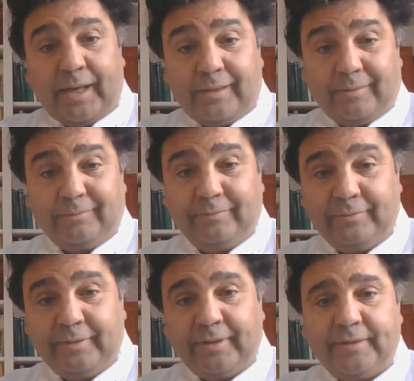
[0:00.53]
Hello,
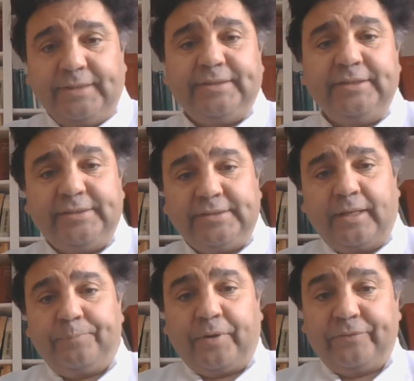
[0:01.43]
this is
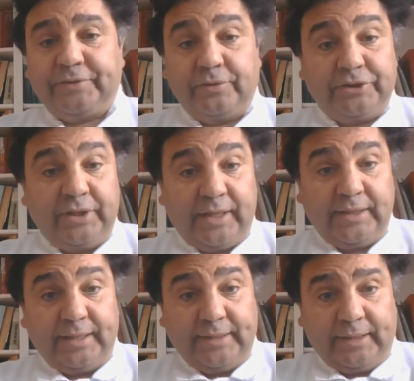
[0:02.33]
uh, Professor
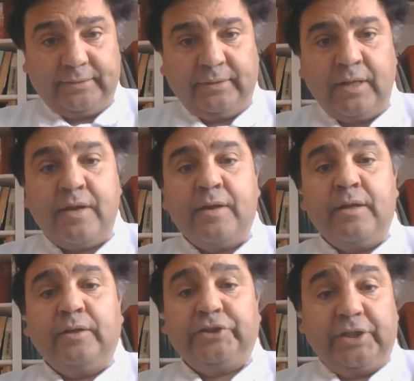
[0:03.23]
Djillali Annane,
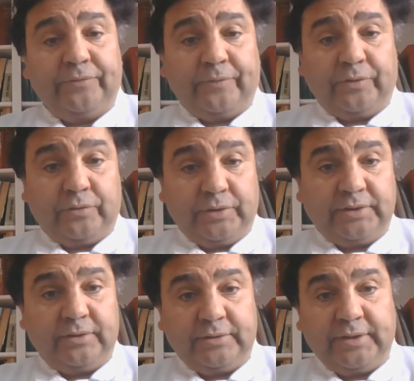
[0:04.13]
Chief of a
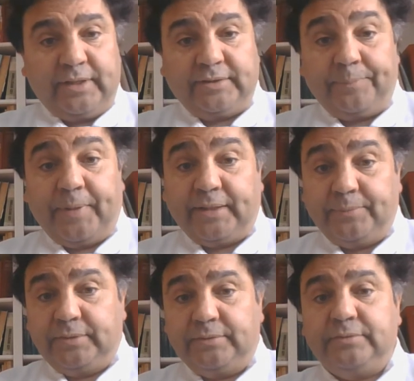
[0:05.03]
Critical Care
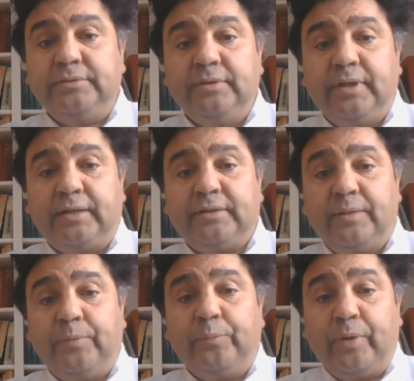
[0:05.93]
Department at
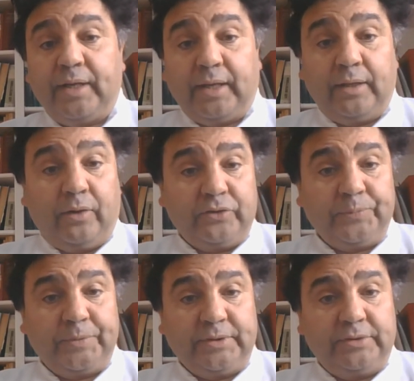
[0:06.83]
Raymond Poincaré
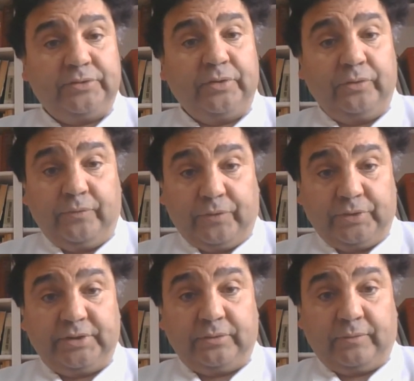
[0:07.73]
Hospitals,
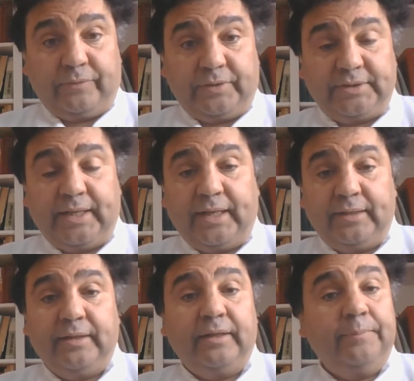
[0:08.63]
University of
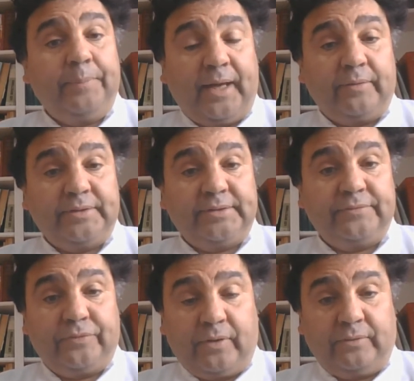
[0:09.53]
Versailles in Paris,
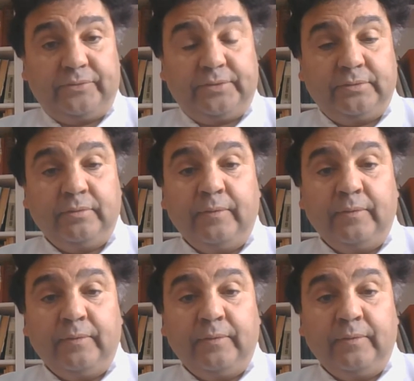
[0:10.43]
France.